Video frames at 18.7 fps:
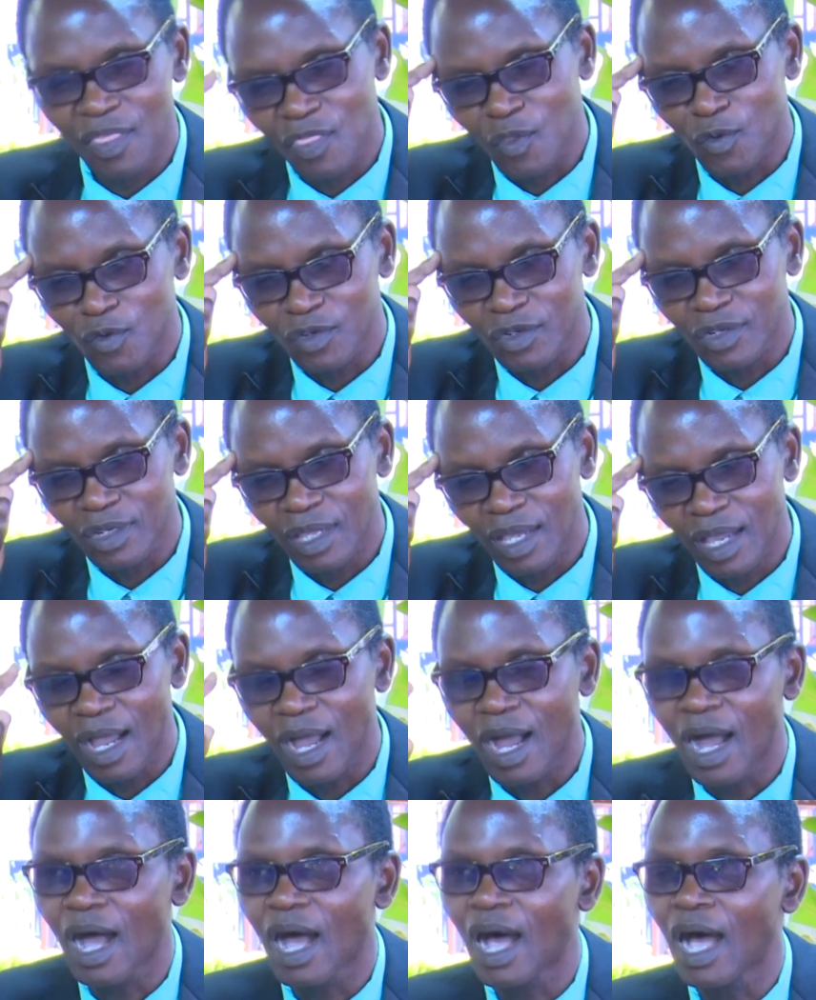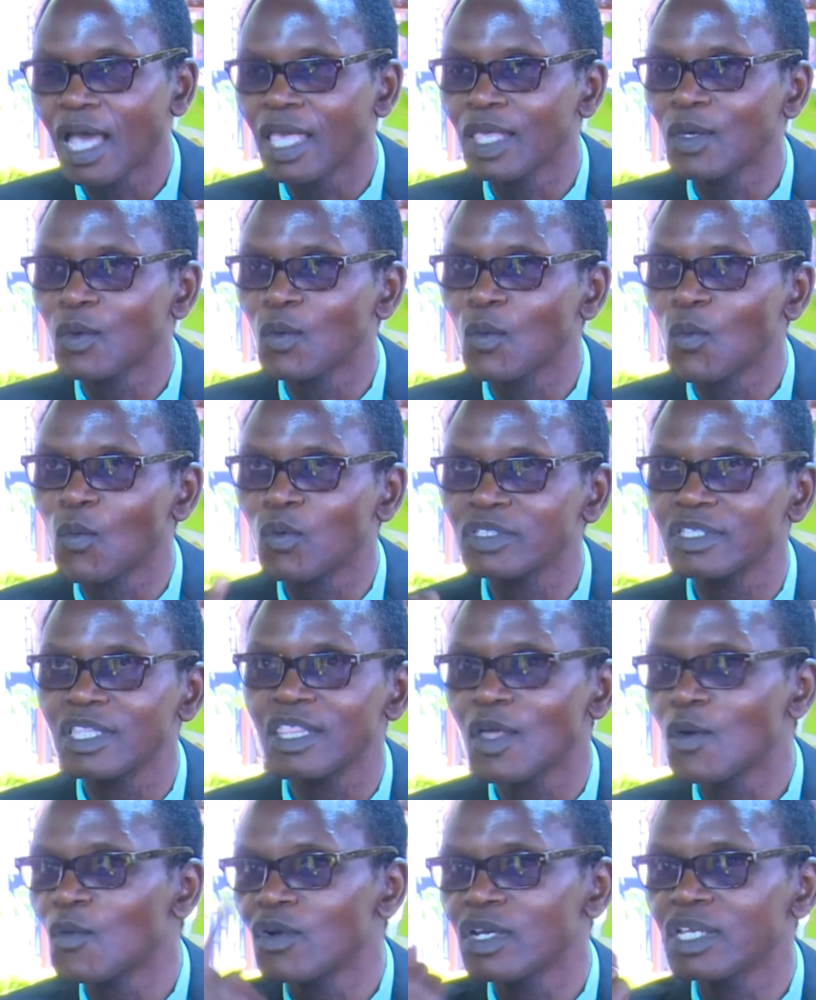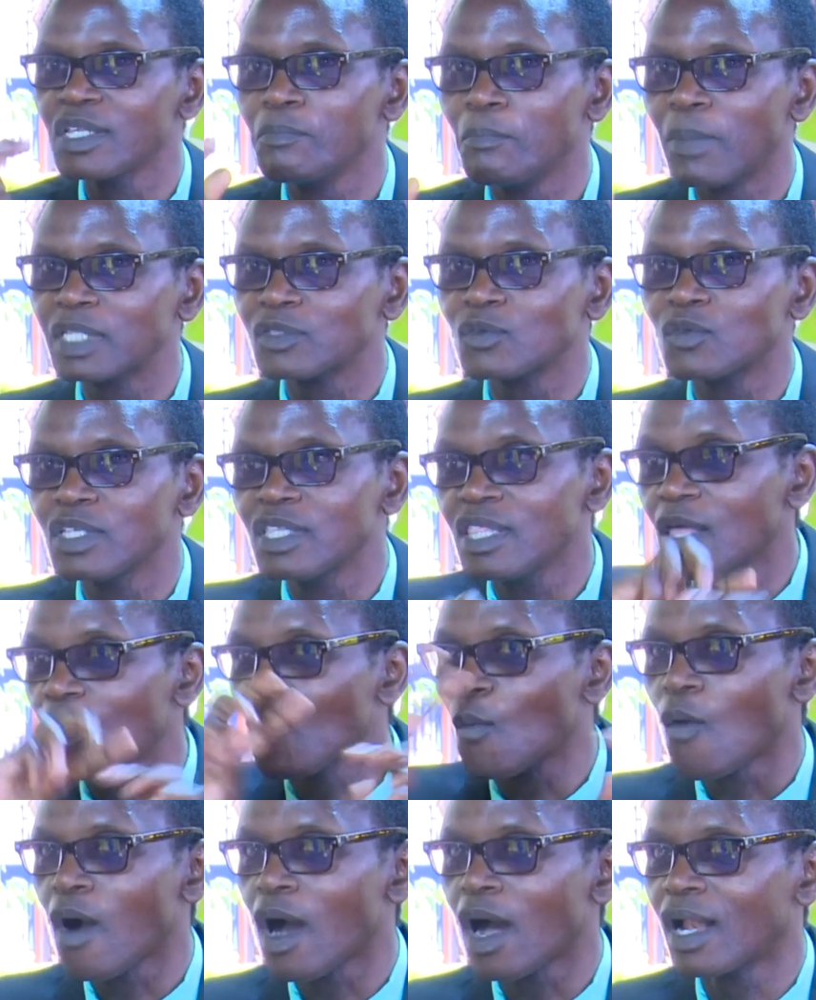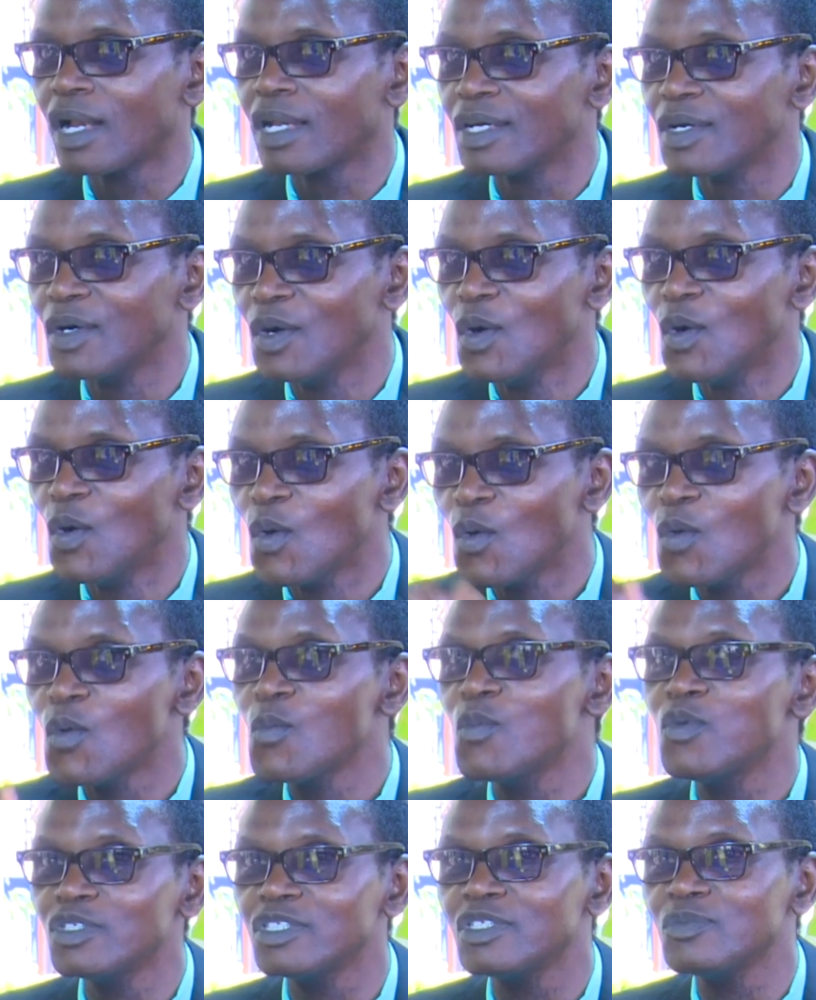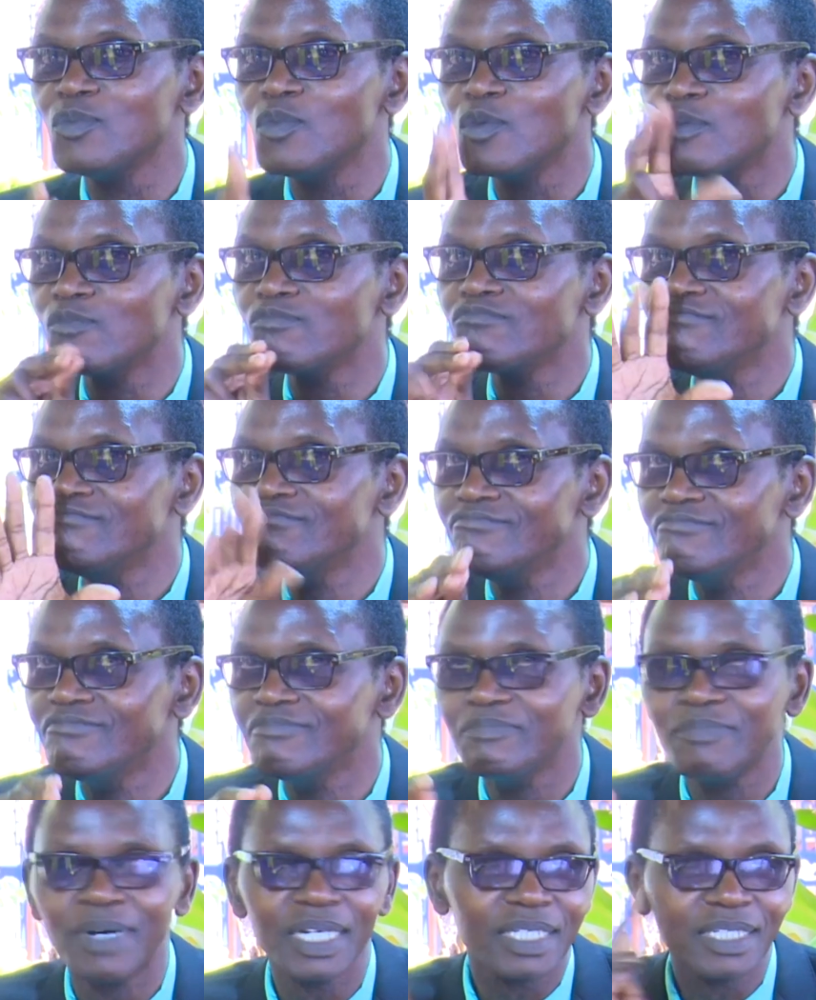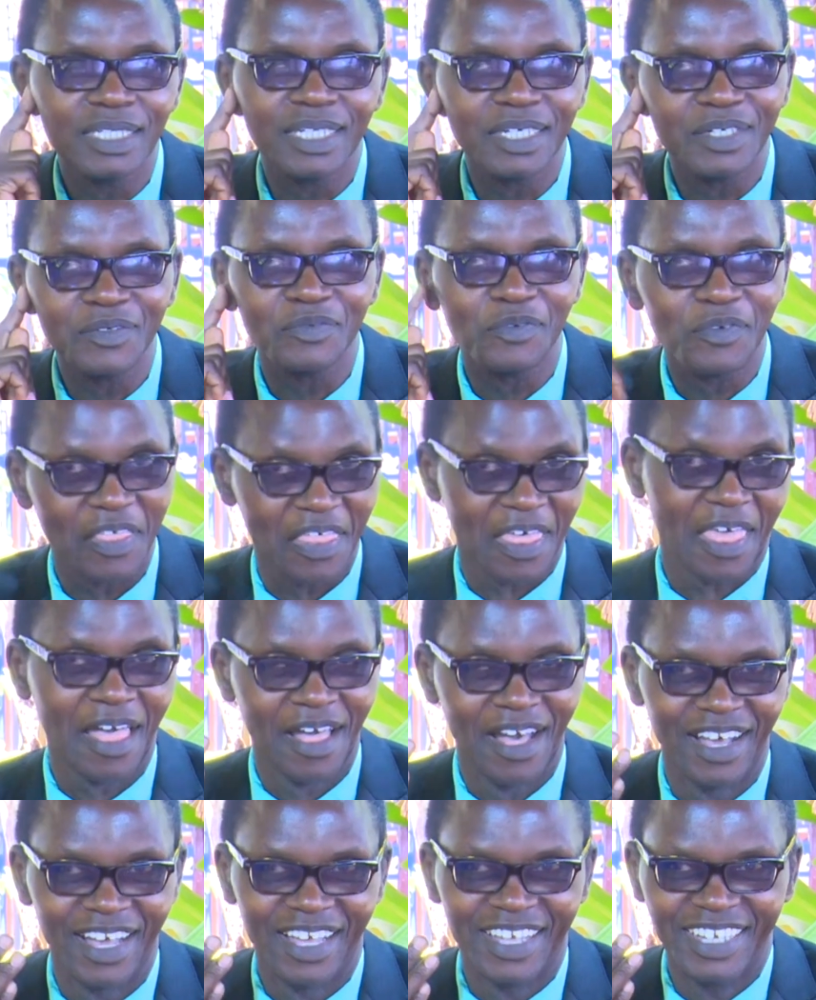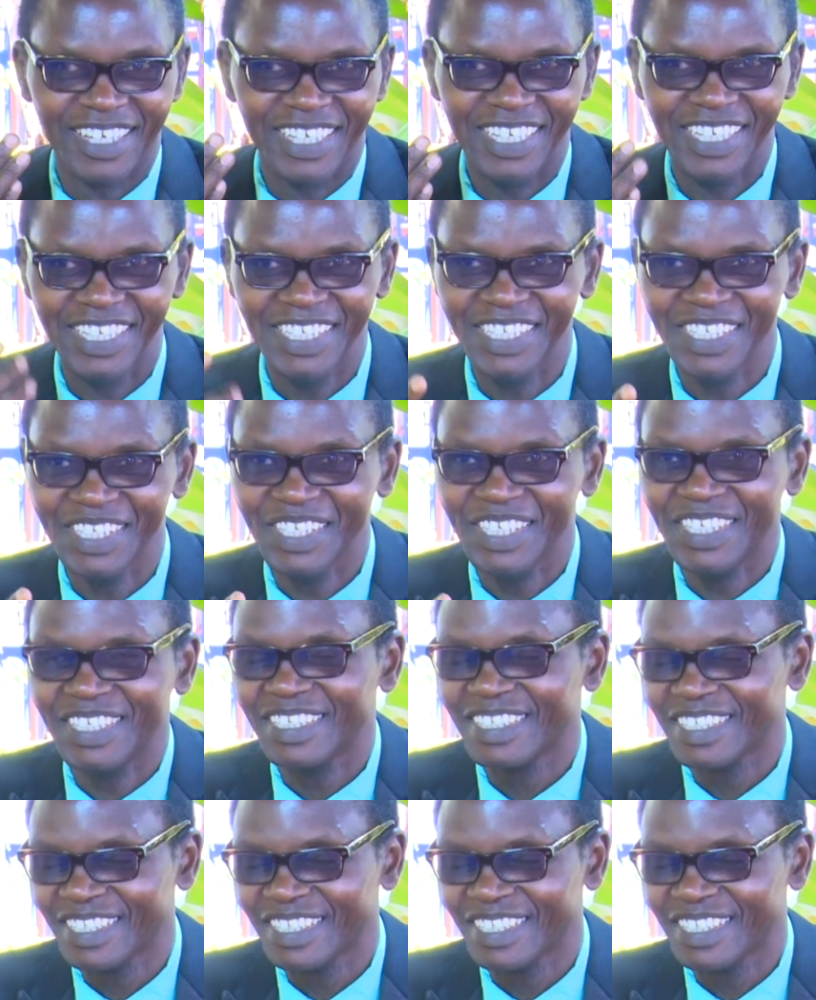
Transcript: That time, I thought I was the only person in the world who cannot hear.